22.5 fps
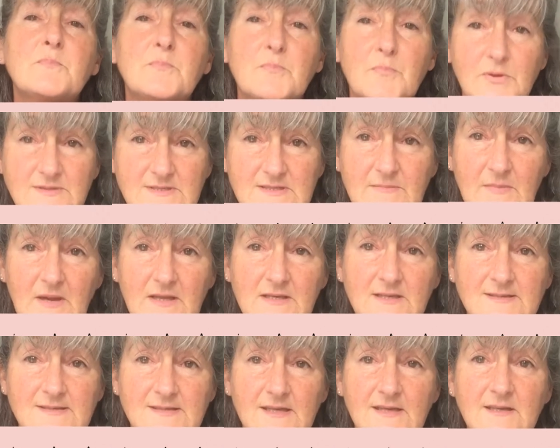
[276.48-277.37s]
put some
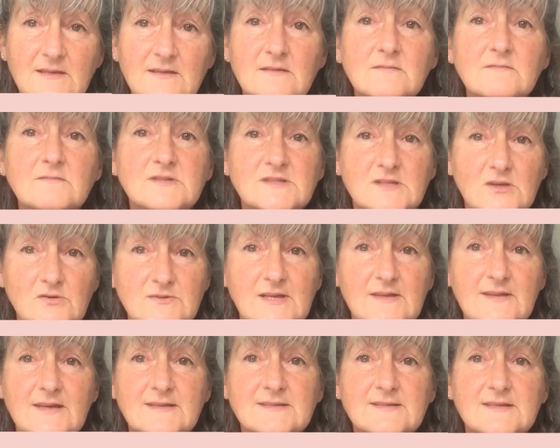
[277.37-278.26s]
onions in,
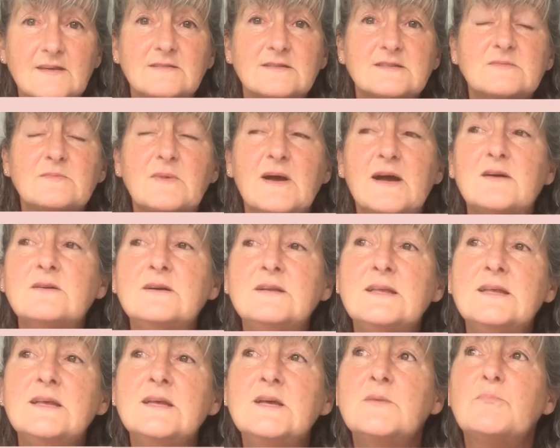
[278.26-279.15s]
saute that down as well,
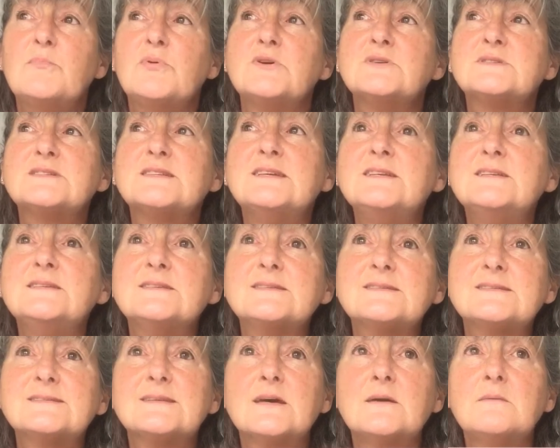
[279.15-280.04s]
put in
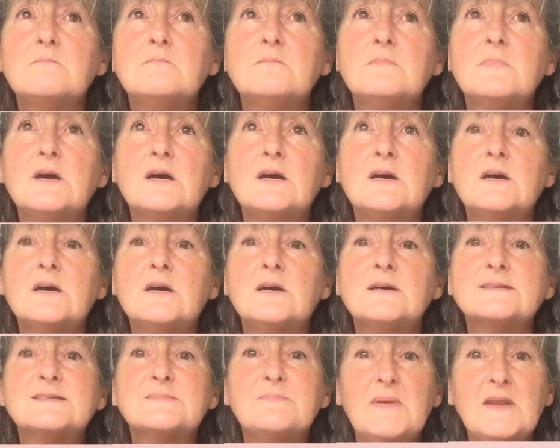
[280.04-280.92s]
some
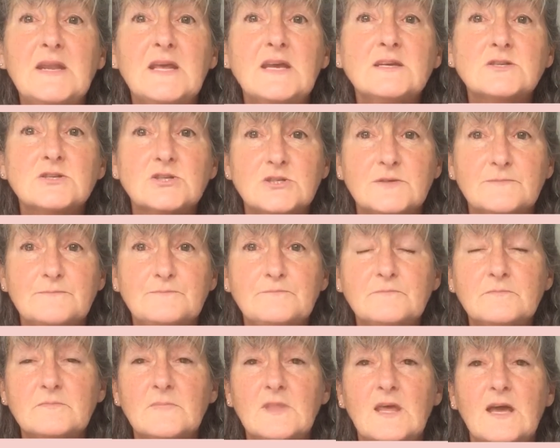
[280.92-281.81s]
spinach,
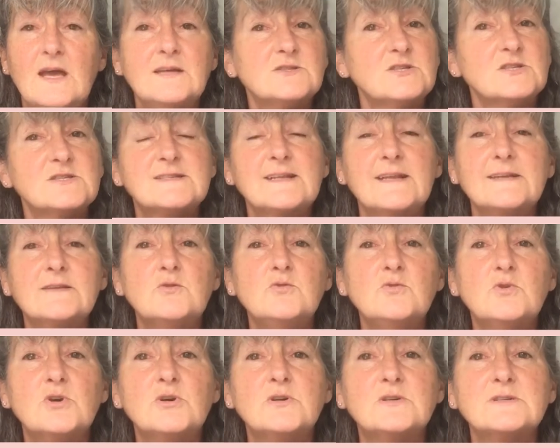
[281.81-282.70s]
and just let it
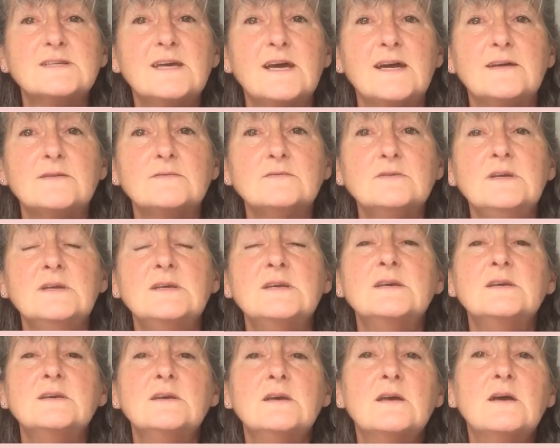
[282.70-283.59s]
all cook down.
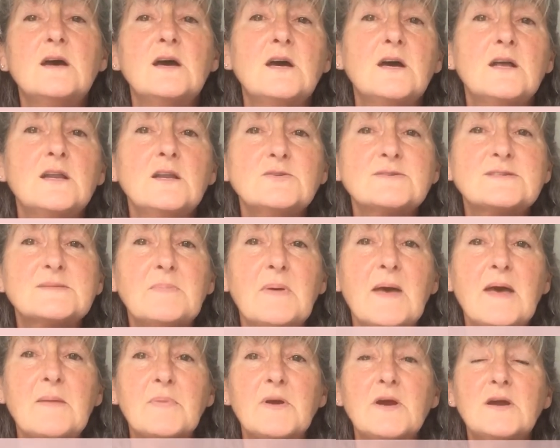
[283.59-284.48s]
Lots of
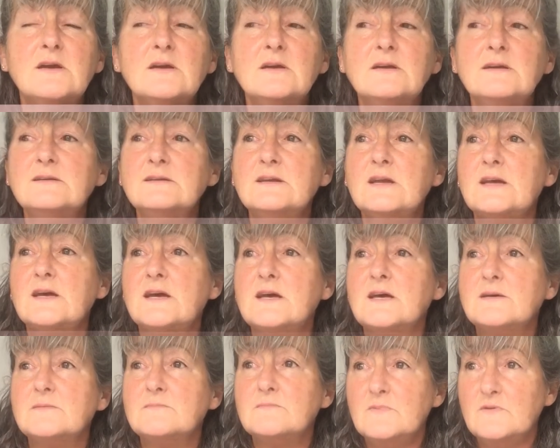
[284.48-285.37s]
pepper,
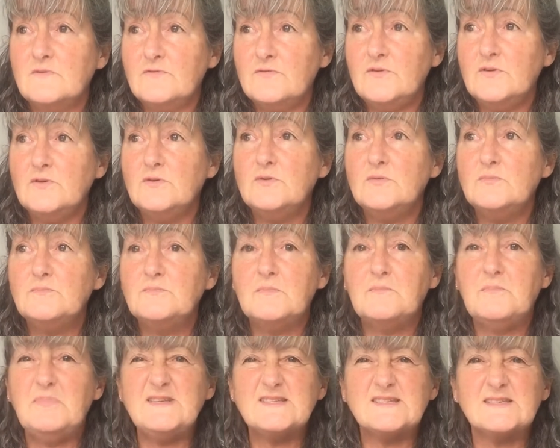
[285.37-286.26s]
a few
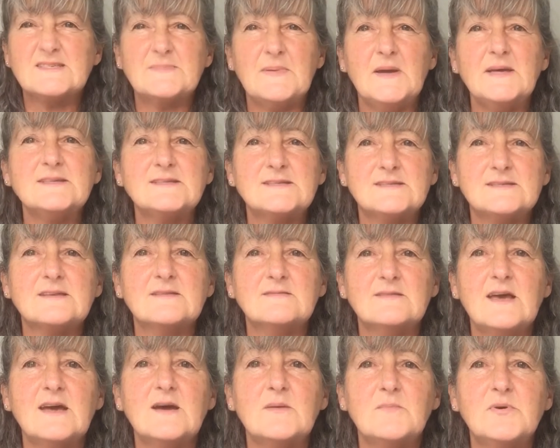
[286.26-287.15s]
bits of spices in
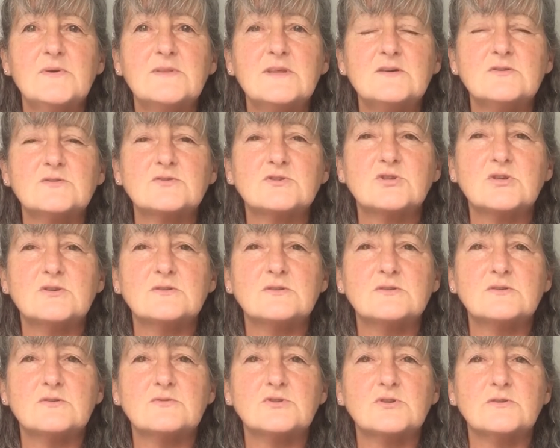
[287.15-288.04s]
that, and put that
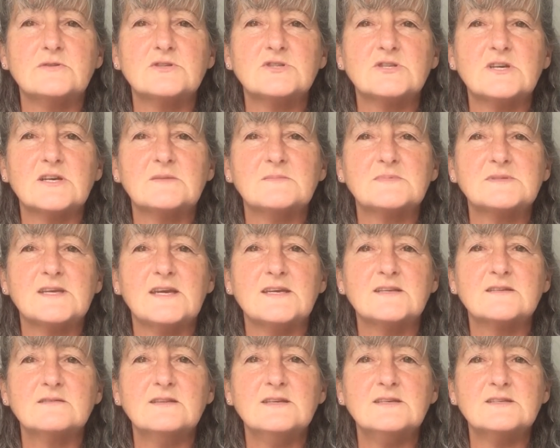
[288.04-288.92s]
on top of your jacket
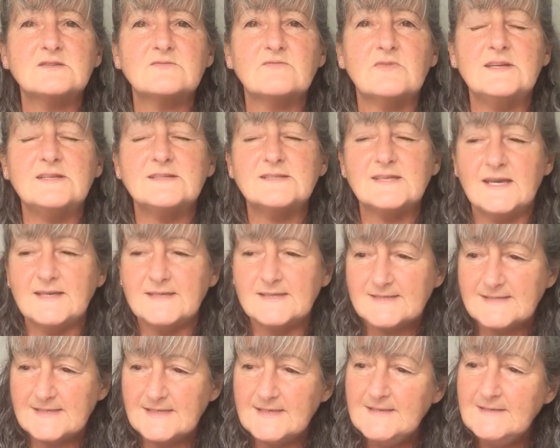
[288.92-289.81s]
potato, and that's really
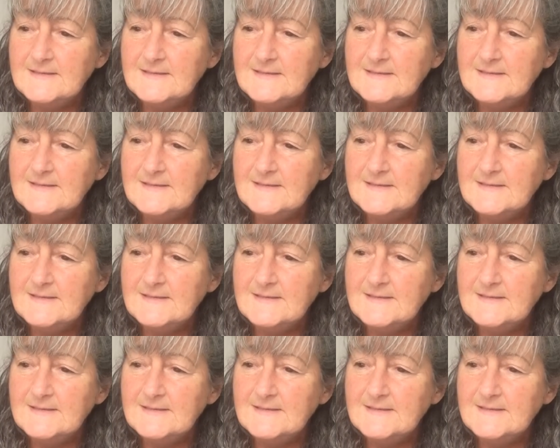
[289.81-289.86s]
tasty.